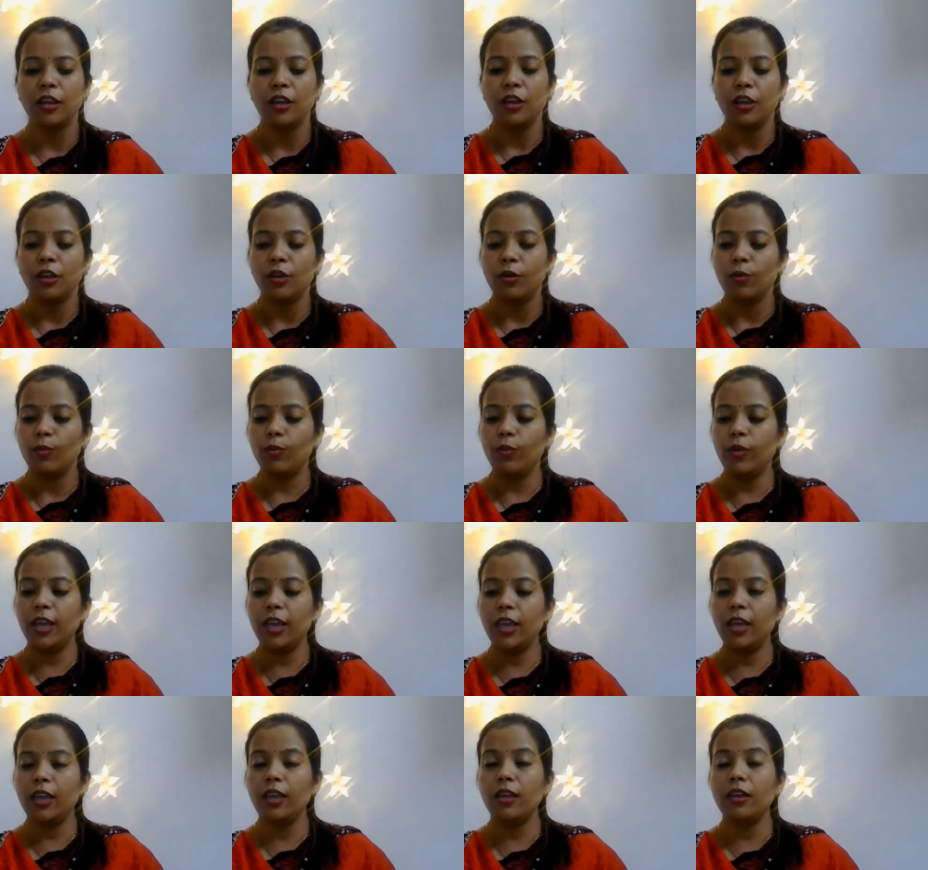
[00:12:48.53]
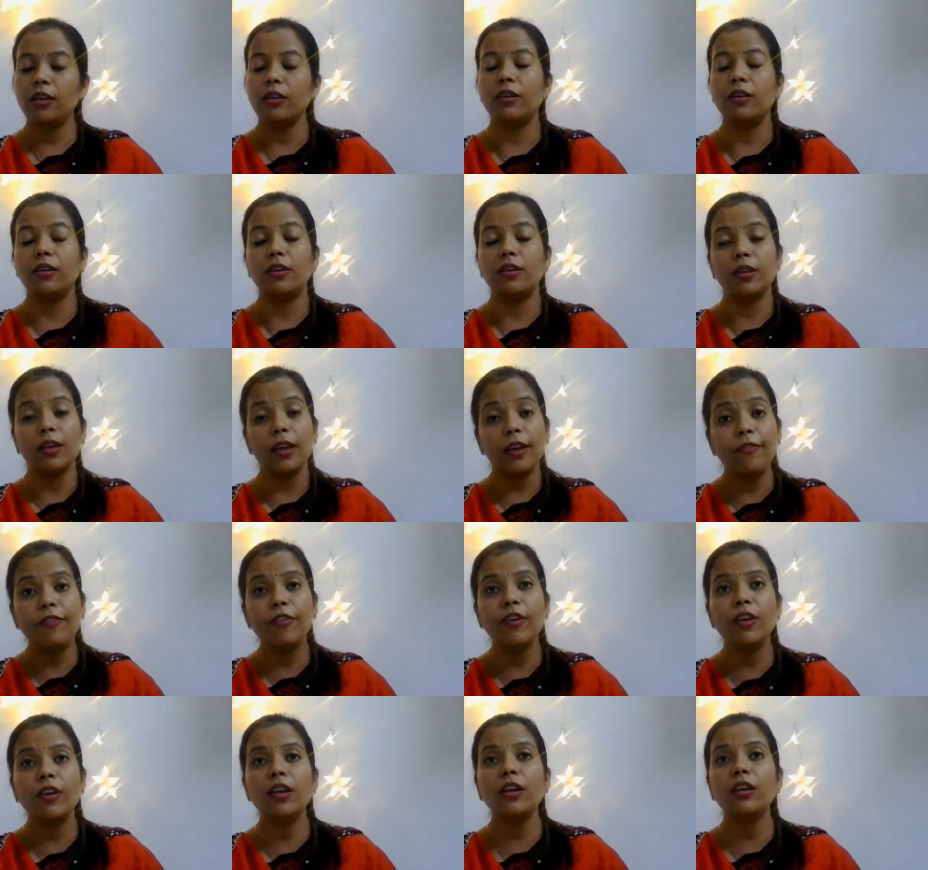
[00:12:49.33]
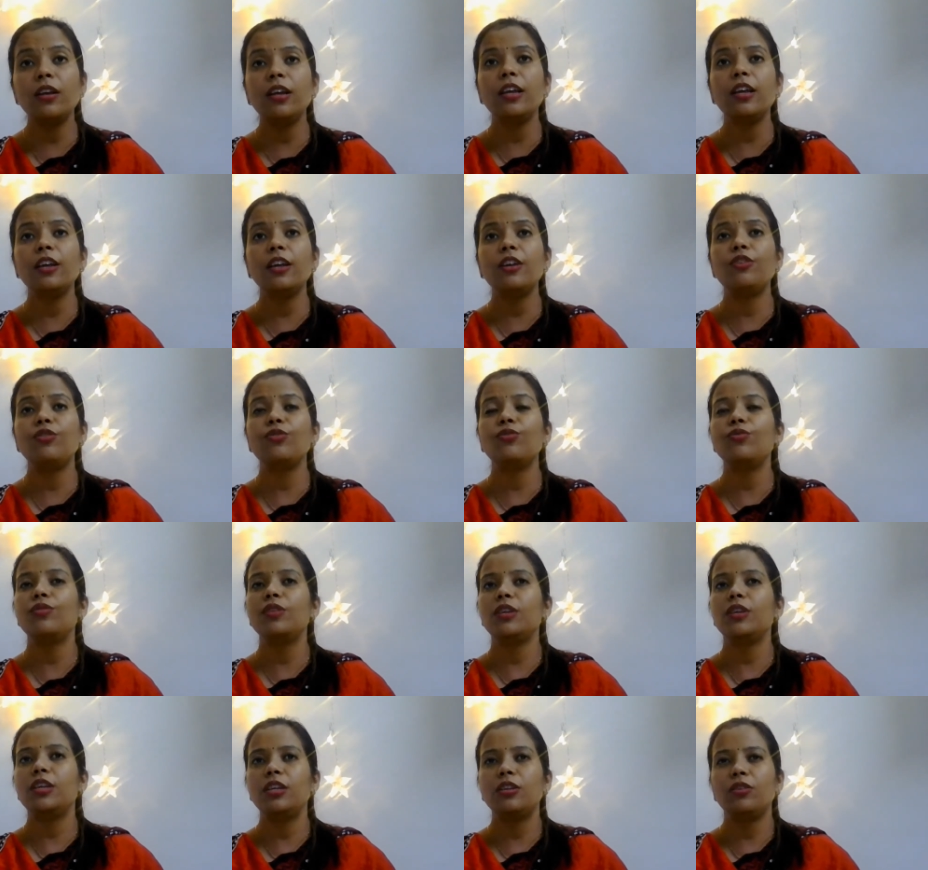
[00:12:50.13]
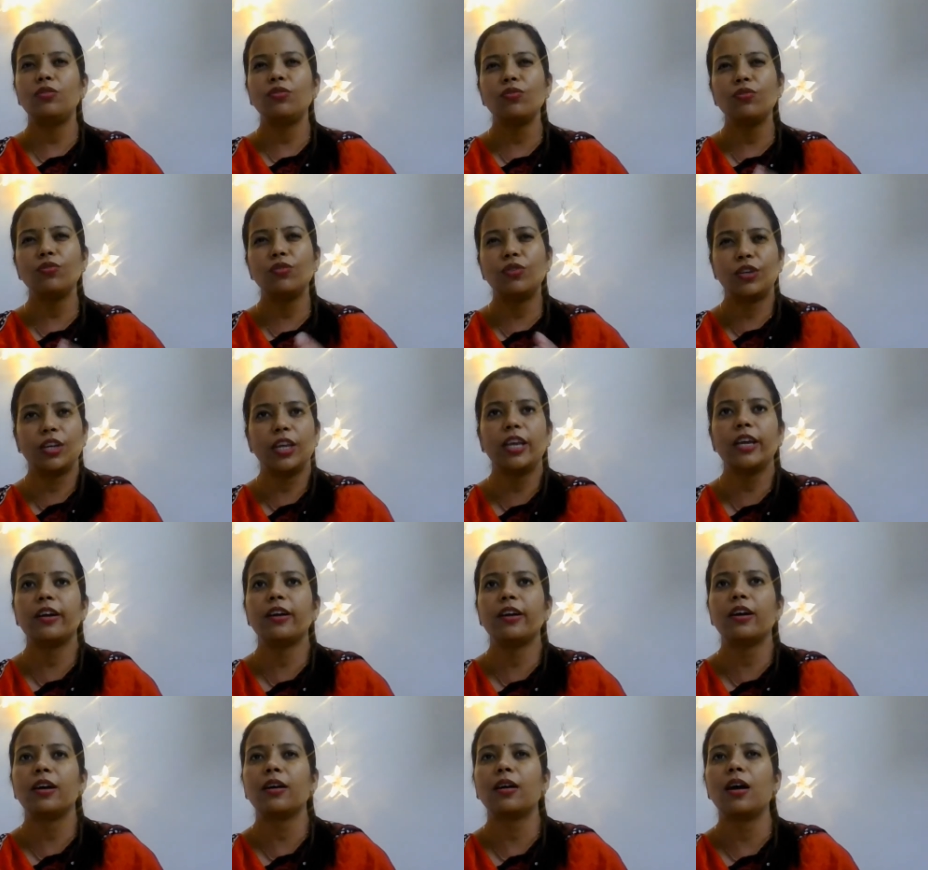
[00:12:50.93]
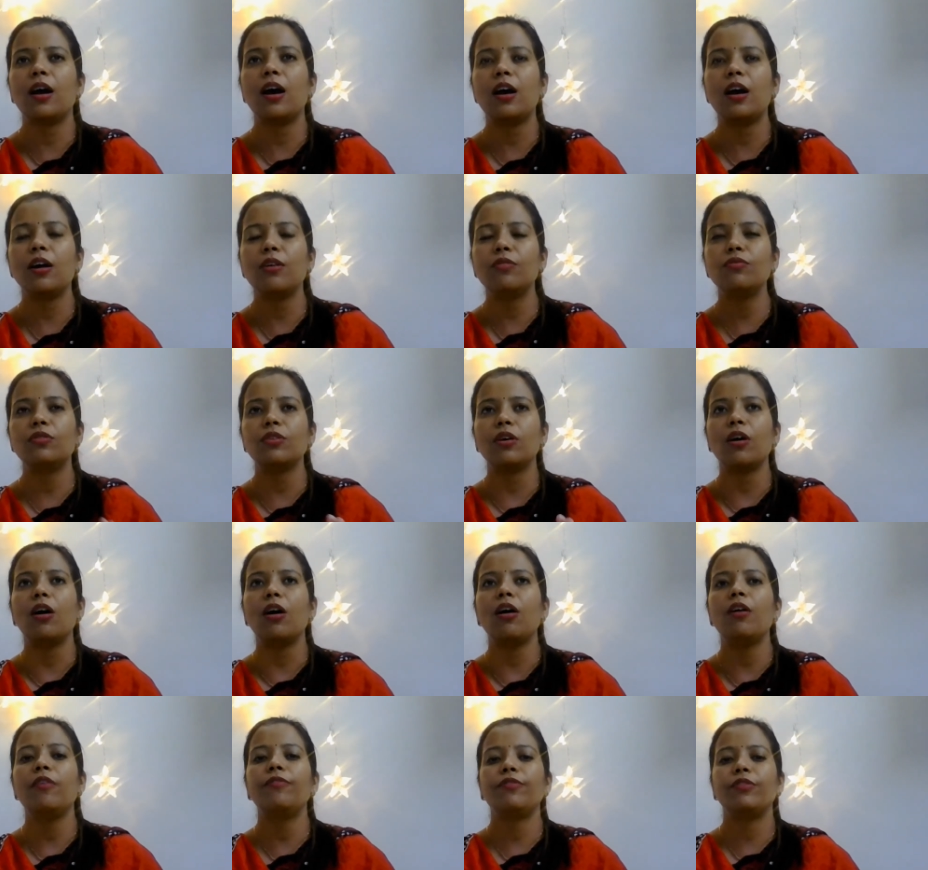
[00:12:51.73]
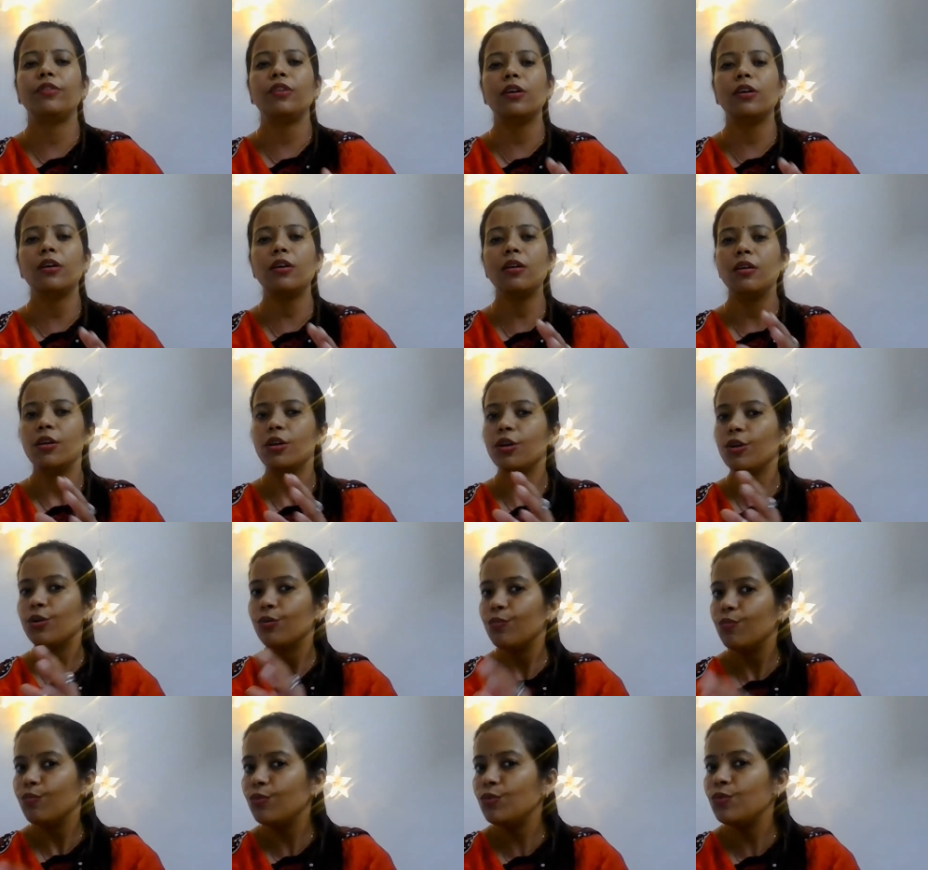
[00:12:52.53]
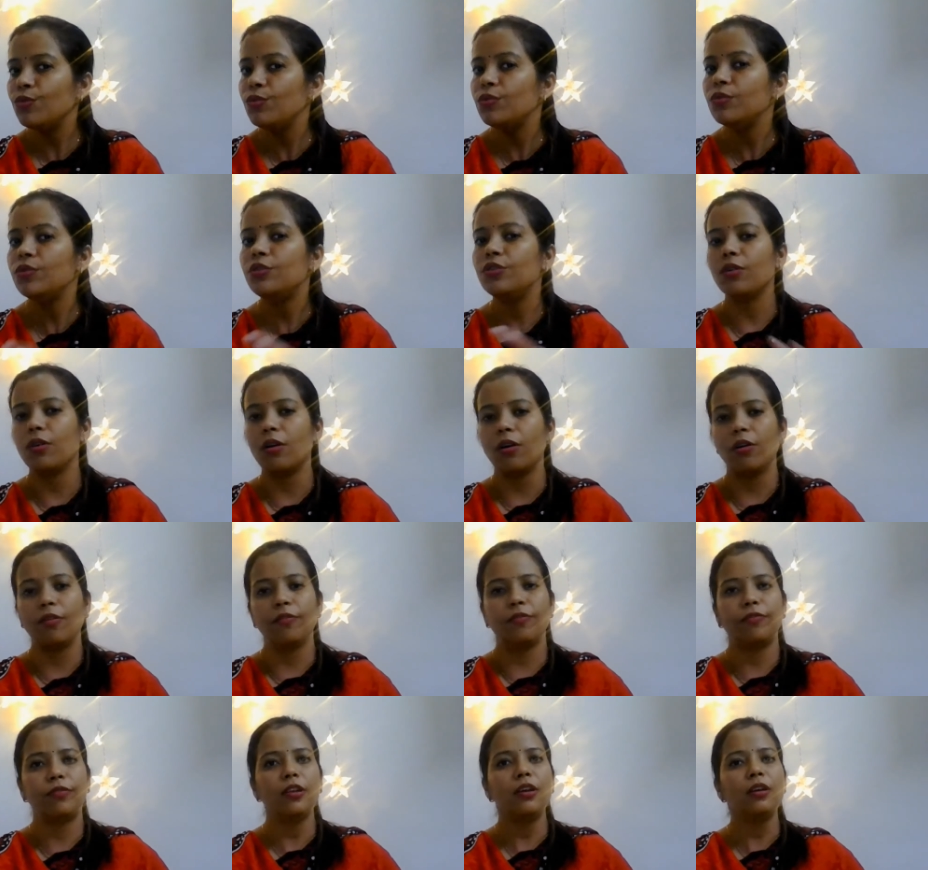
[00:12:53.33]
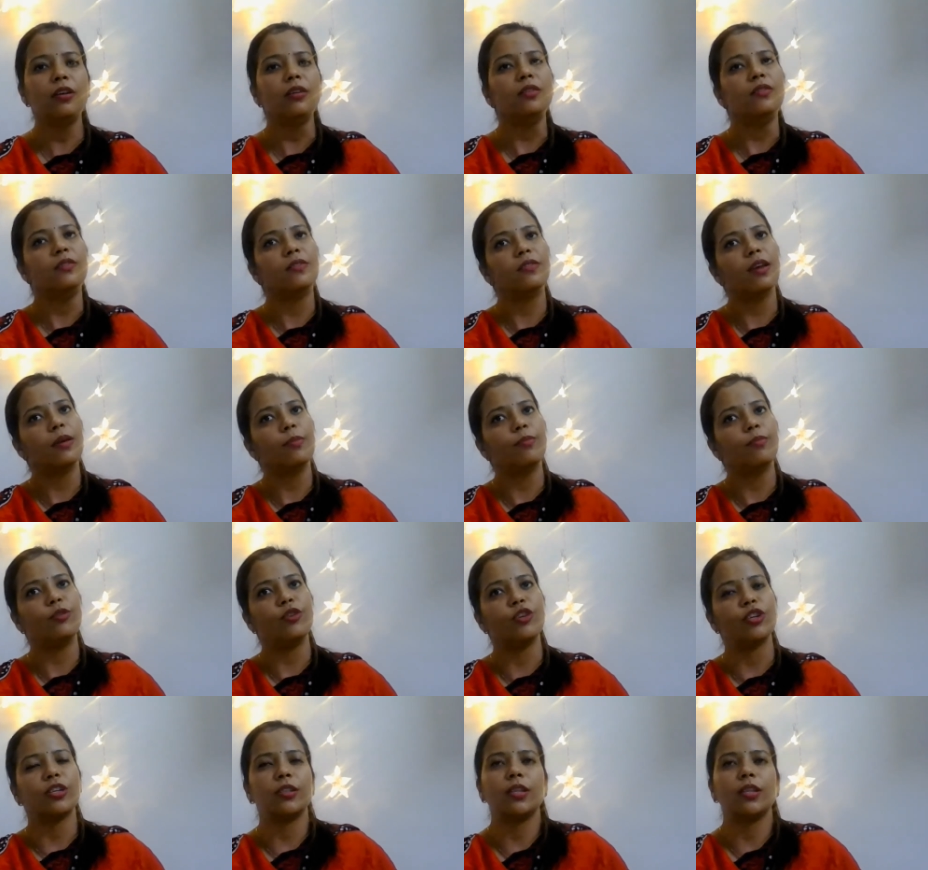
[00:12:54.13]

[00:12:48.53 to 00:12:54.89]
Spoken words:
We definitely do need to take account of the mood of the subject.